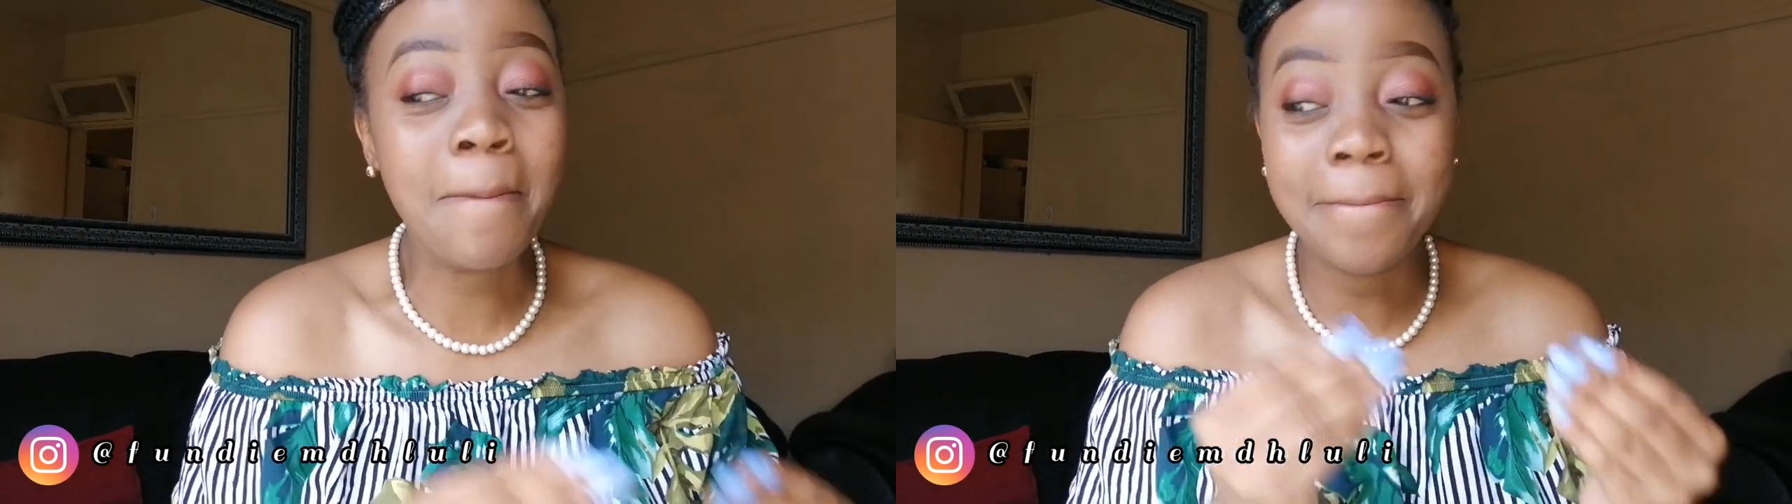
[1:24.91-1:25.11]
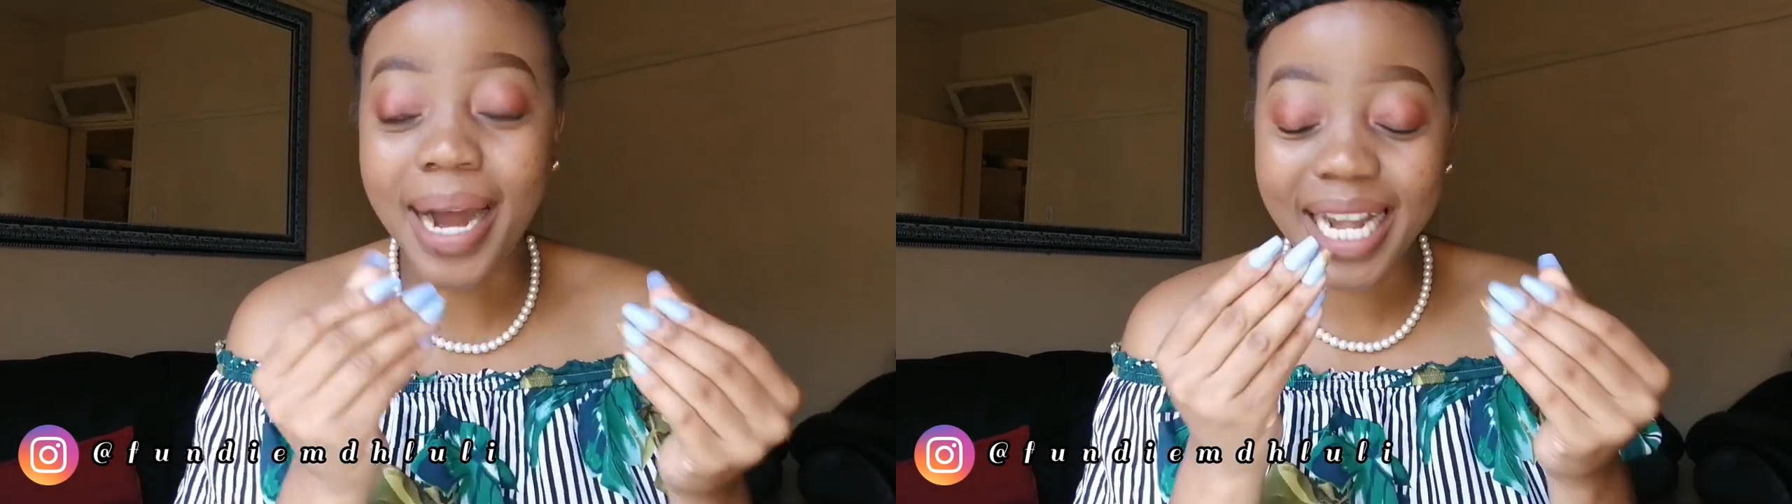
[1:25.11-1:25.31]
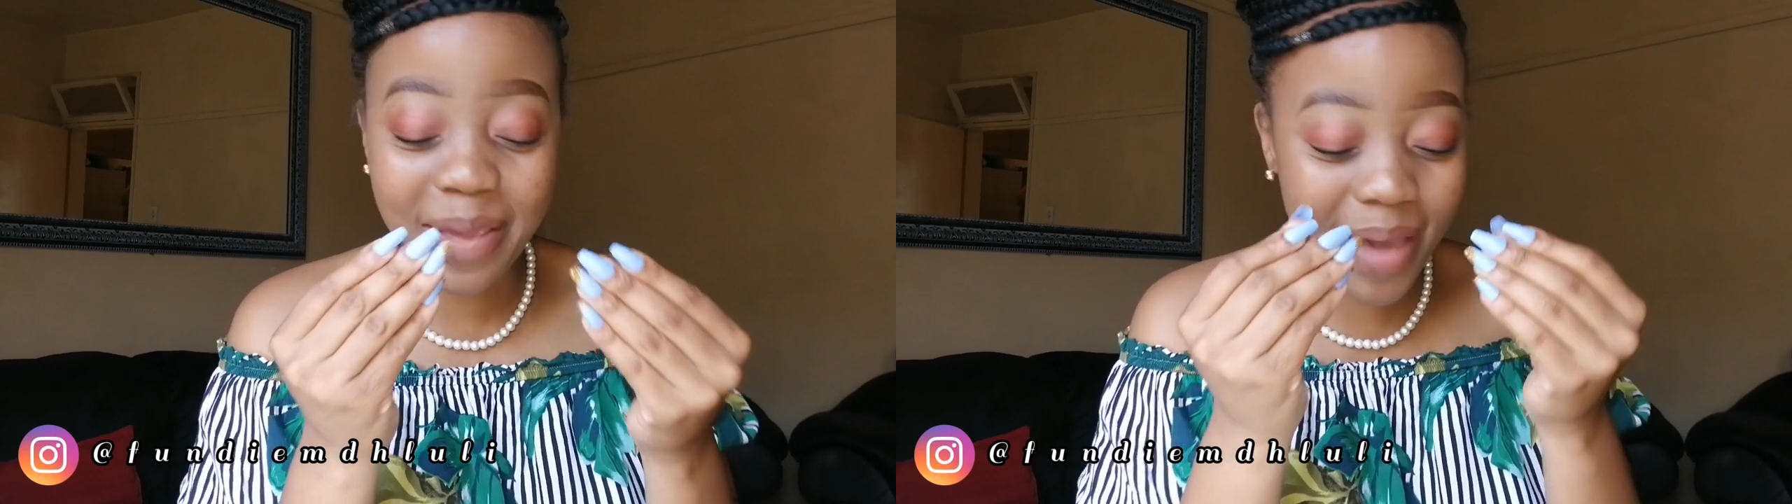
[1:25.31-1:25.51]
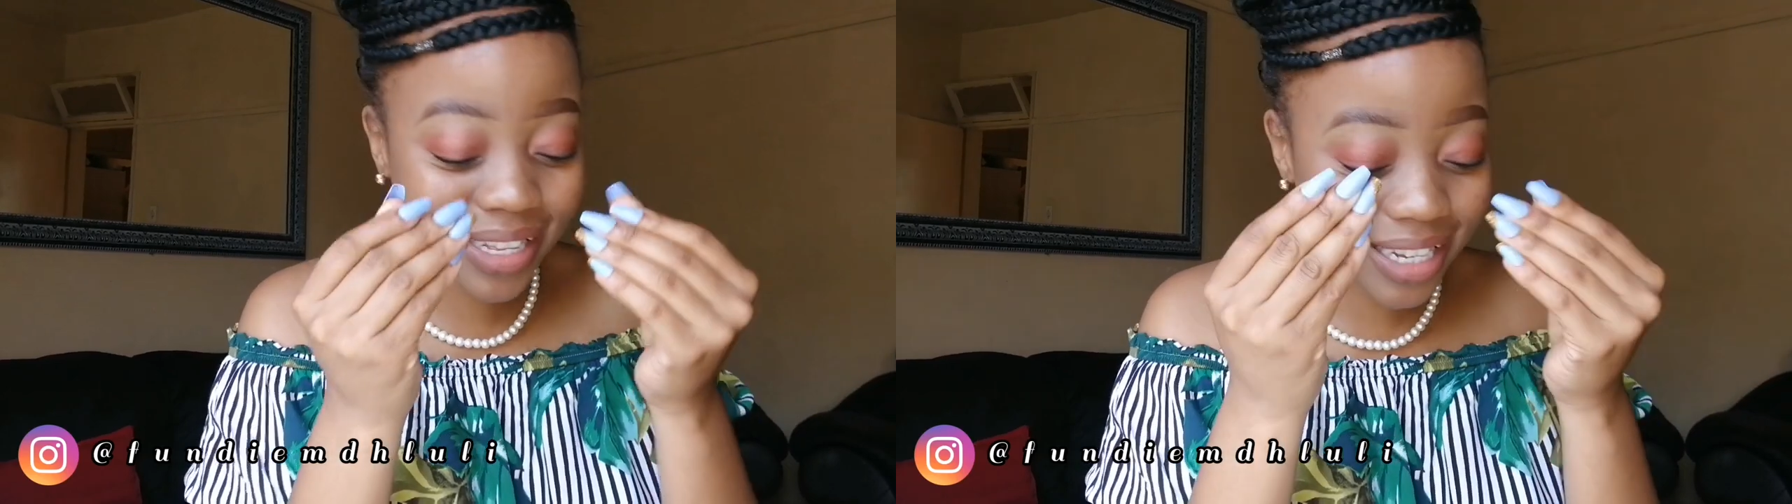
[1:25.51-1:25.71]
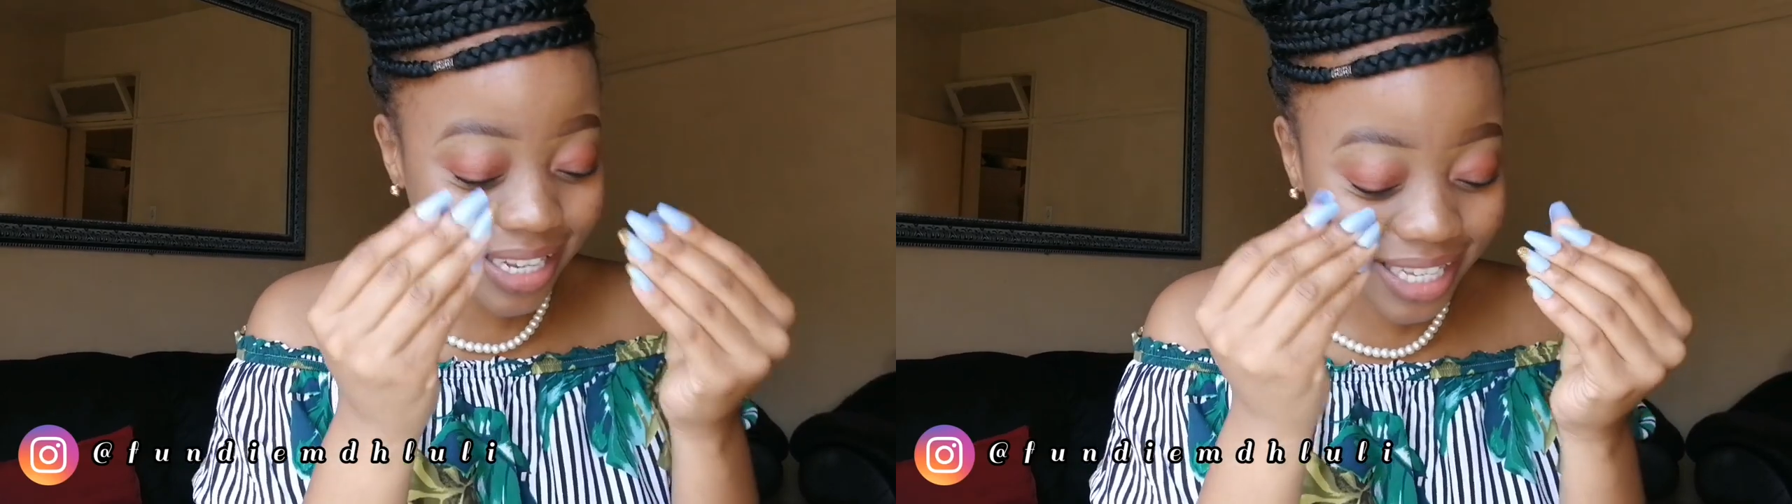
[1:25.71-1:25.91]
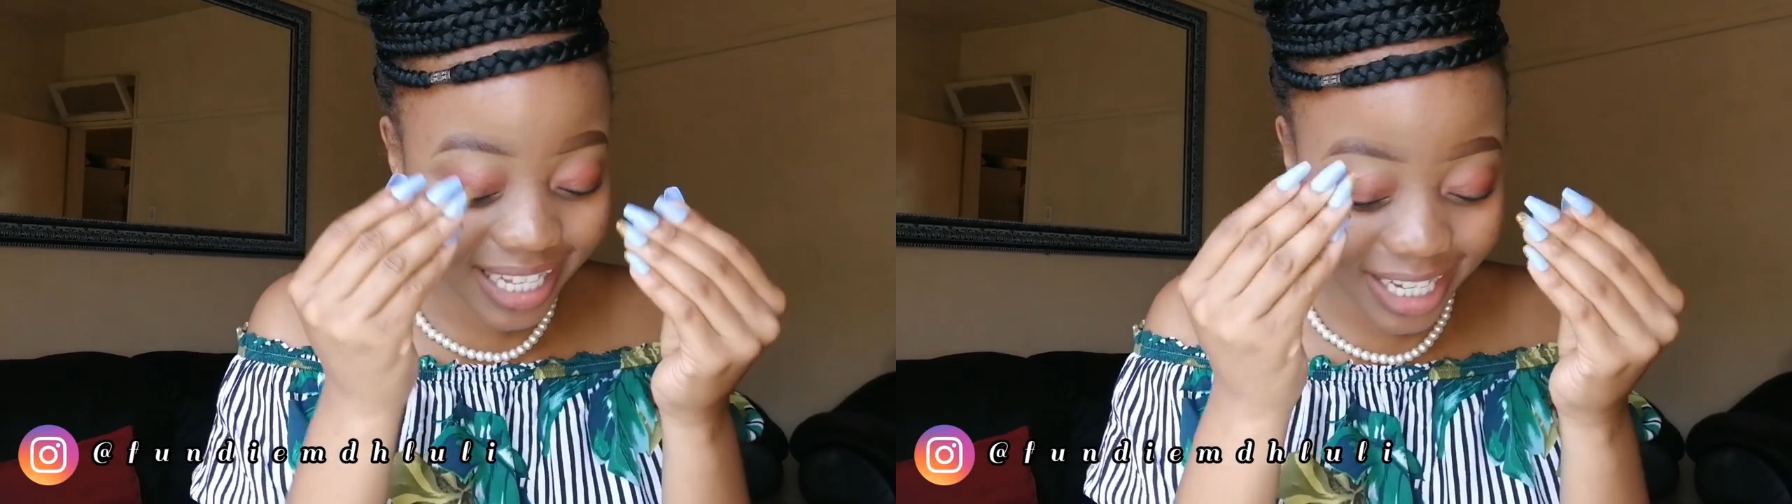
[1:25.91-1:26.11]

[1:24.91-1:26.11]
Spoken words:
money matters,